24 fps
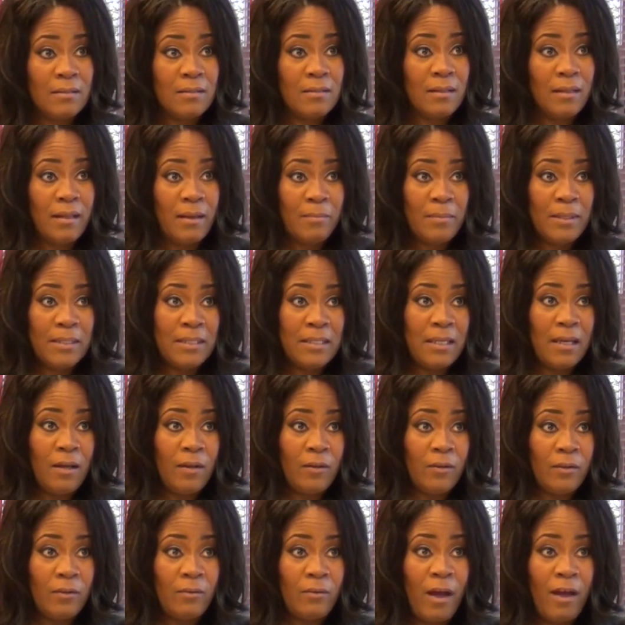Let me tell
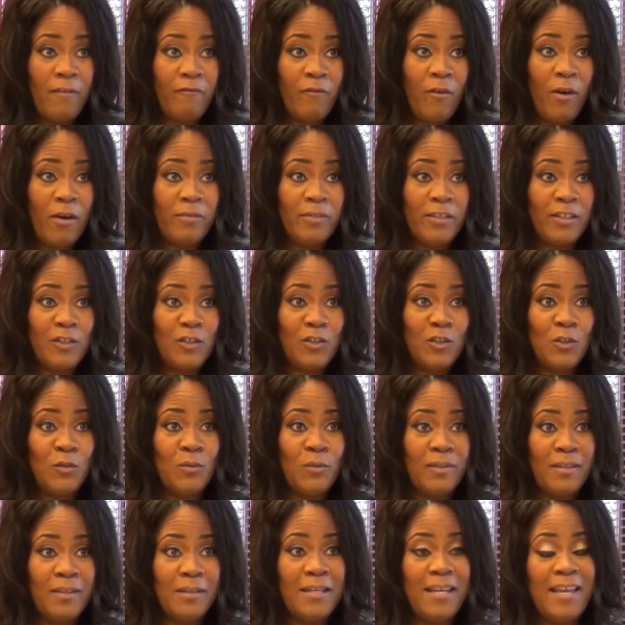you, I fought this tooth
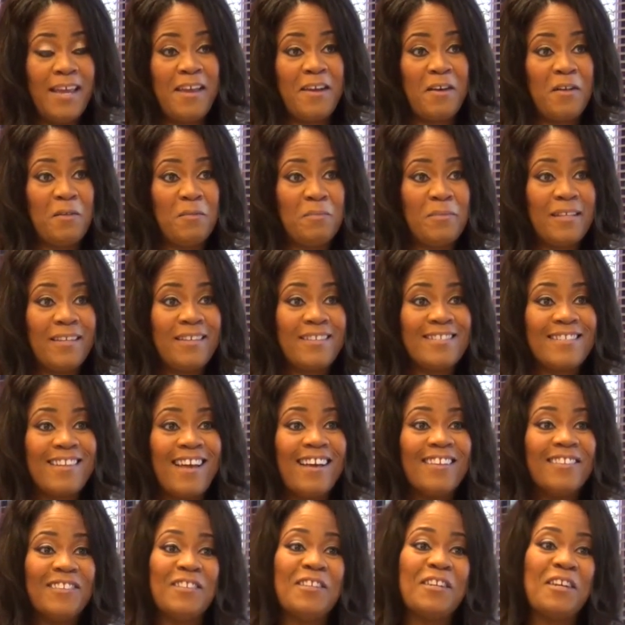and nail because I
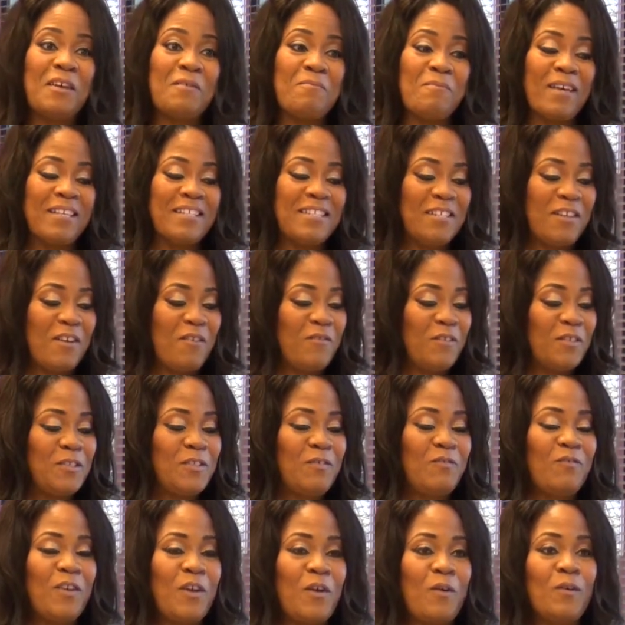look at myself as a
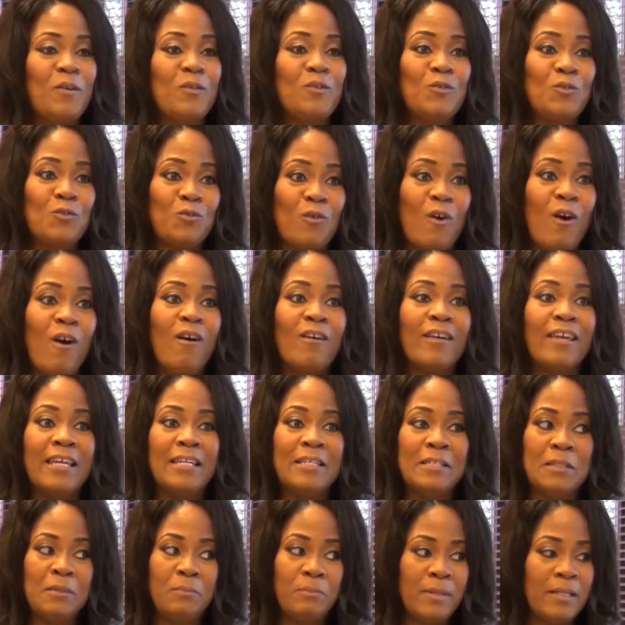very strong,
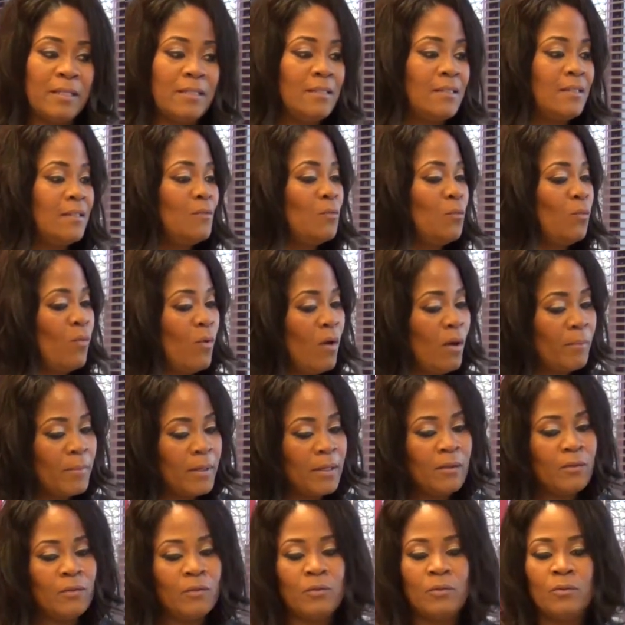independent woman mm-hmm.